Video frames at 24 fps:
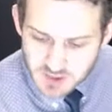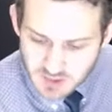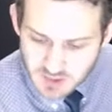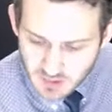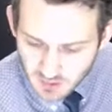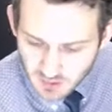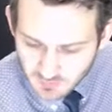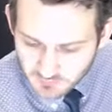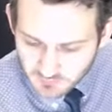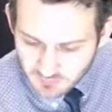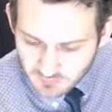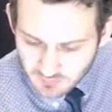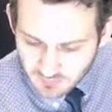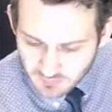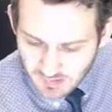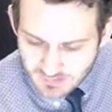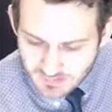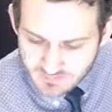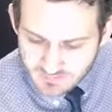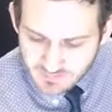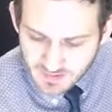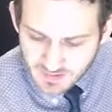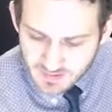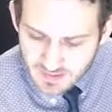question here is that
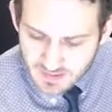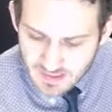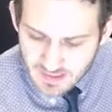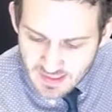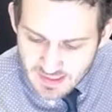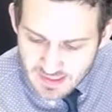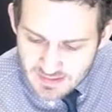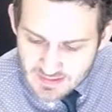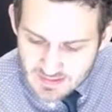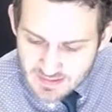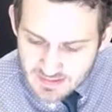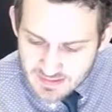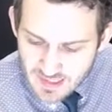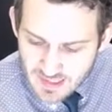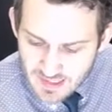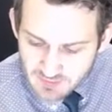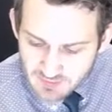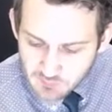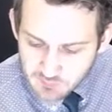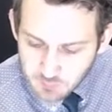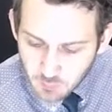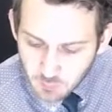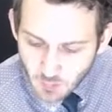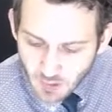let's say
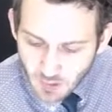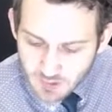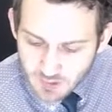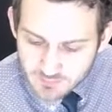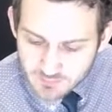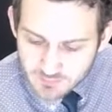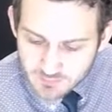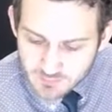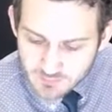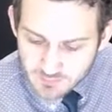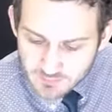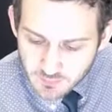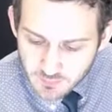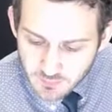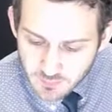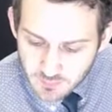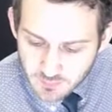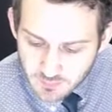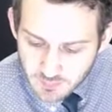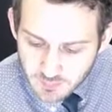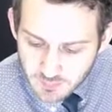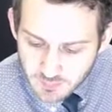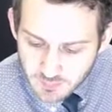today's price,